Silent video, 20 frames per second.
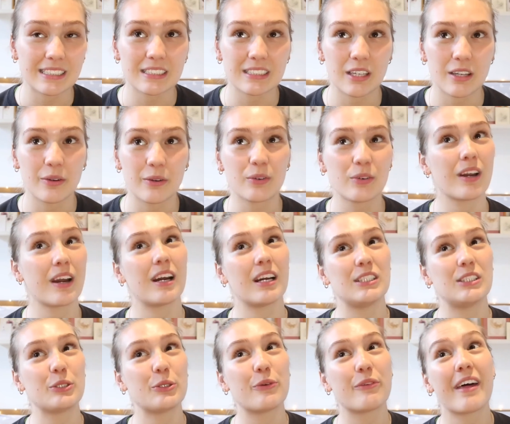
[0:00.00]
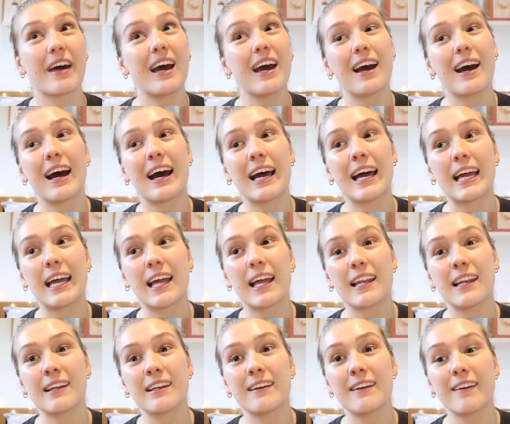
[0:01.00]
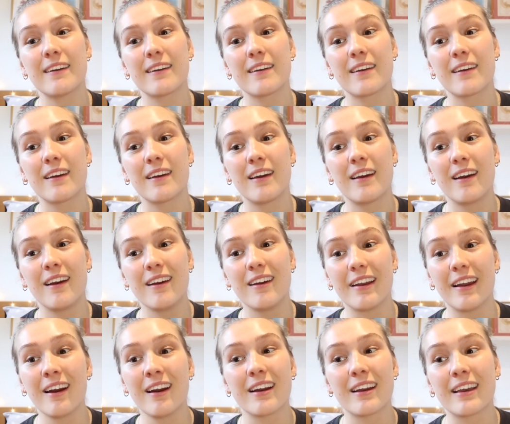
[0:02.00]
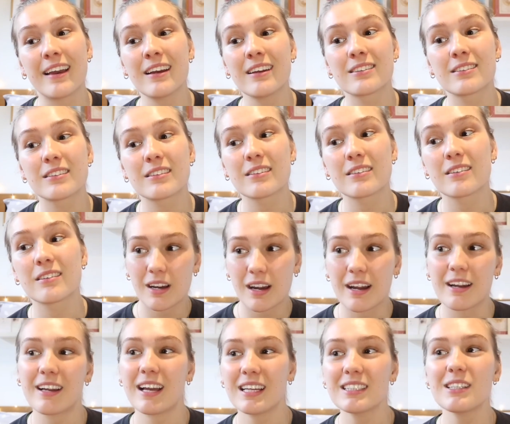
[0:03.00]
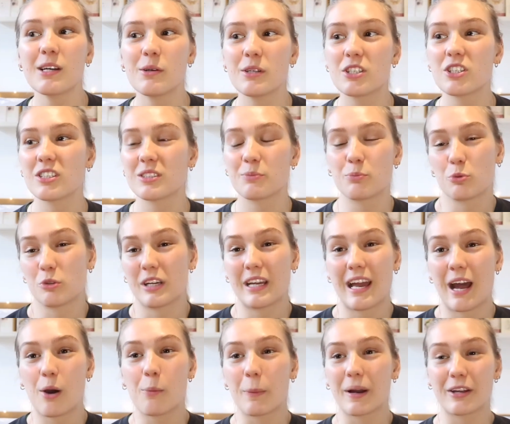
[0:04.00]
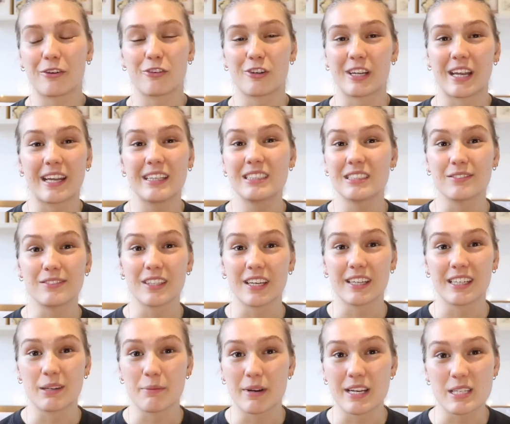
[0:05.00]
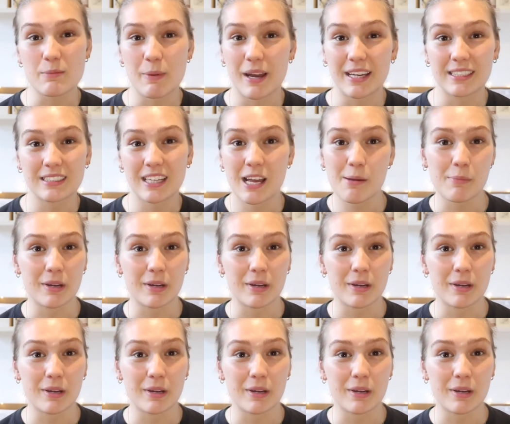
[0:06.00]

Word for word: so I do that. And yeah, I guess I guess I would just bring out my creative side at my spare time.